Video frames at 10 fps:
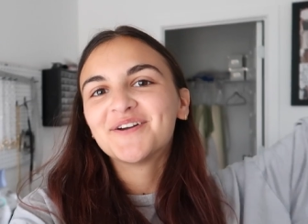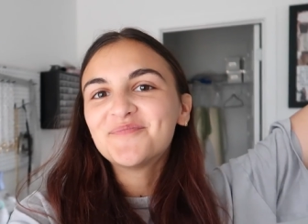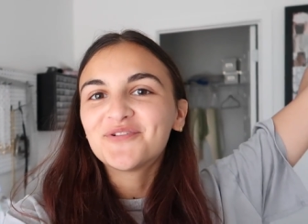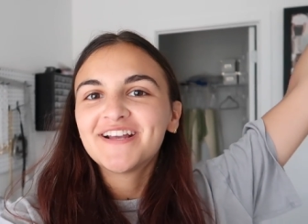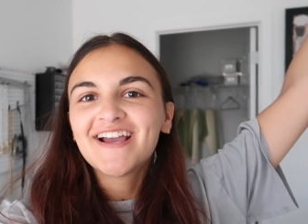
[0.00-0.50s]

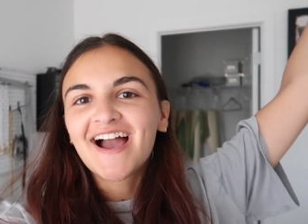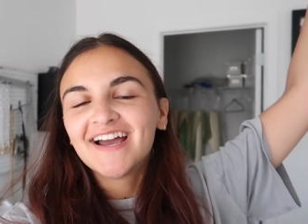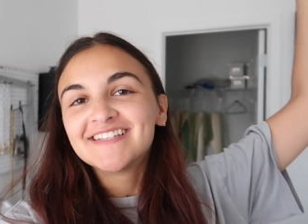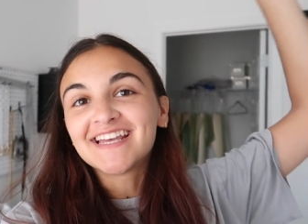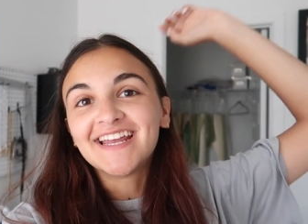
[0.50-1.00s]
Good morning,
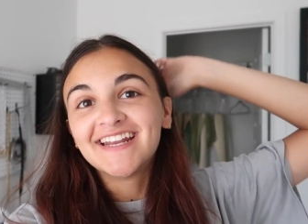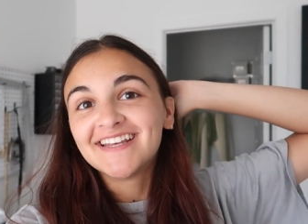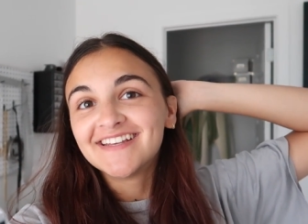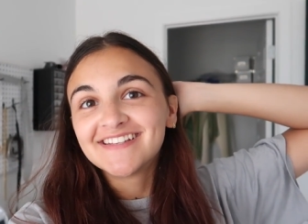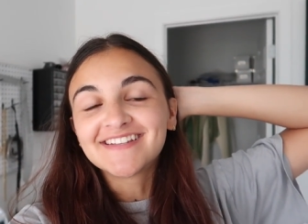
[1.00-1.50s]
guys. It
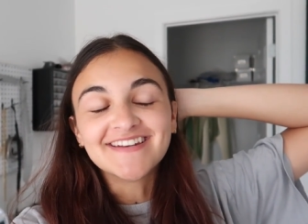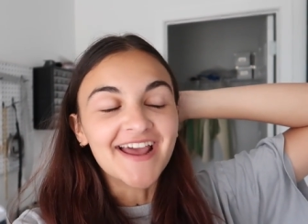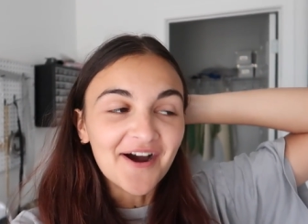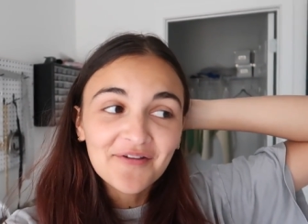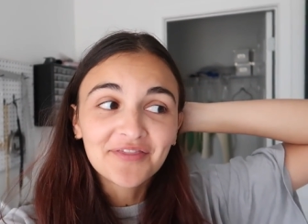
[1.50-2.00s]
is
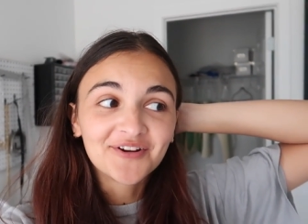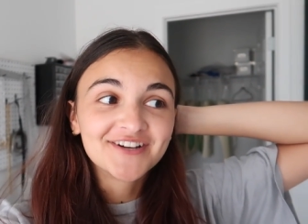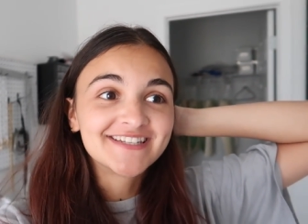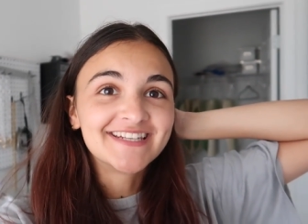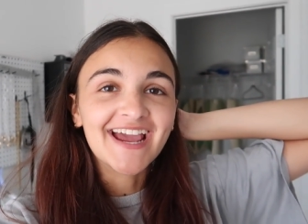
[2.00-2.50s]
now
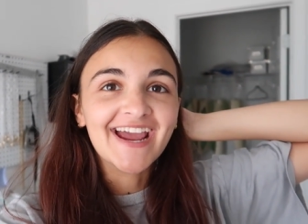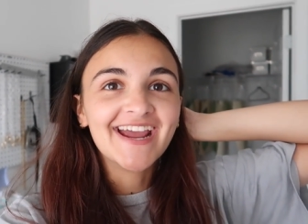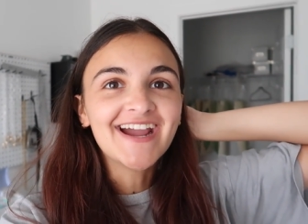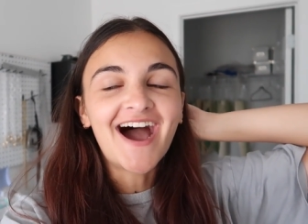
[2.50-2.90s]
Thursday.